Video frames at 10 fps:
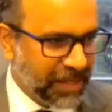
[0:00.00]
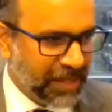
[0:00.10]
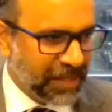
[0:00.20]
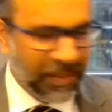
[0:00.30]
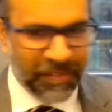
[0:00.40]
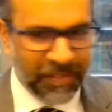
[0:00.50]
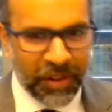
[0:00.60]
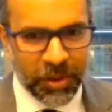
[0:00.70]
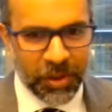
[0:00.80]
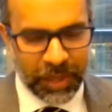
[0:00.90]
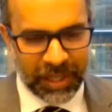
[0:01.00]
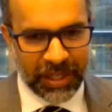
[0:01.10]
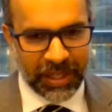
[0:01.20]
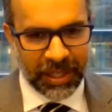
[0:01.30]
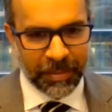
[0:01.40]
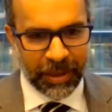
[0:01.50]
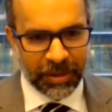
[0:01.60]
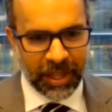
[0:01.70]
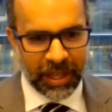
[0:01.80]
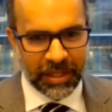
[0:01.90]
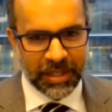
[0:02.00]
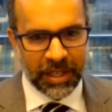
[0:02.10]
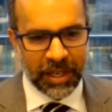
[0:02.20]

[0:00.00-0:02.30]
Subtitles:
something very quickly about that.